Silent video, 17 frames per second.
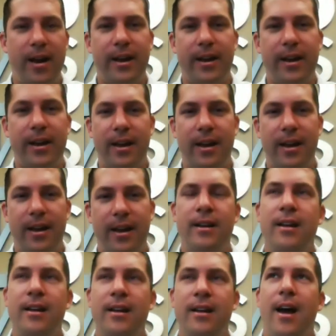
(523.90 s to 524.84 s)

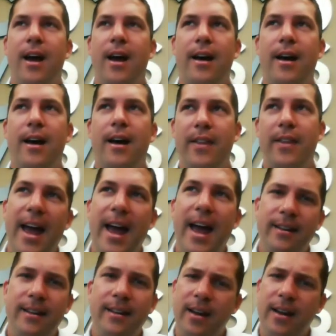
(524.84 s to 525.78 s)
and they
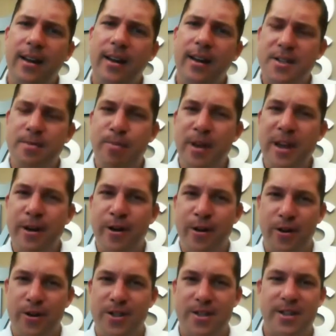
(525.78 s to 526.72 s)
had a
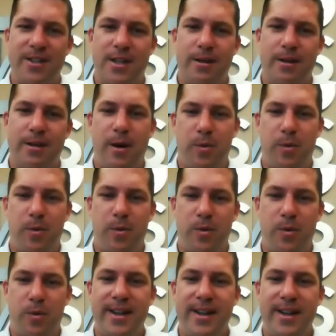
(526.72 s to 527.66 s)
speaker system that
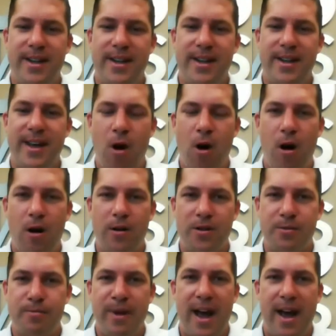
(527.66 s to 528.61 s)
was set up in
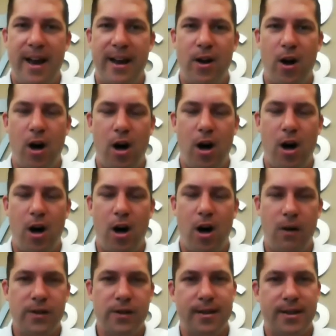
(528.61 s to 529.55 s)
Carlsbad, and all of a
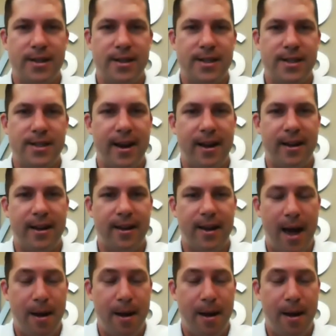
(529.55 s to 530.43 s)
sudden the static,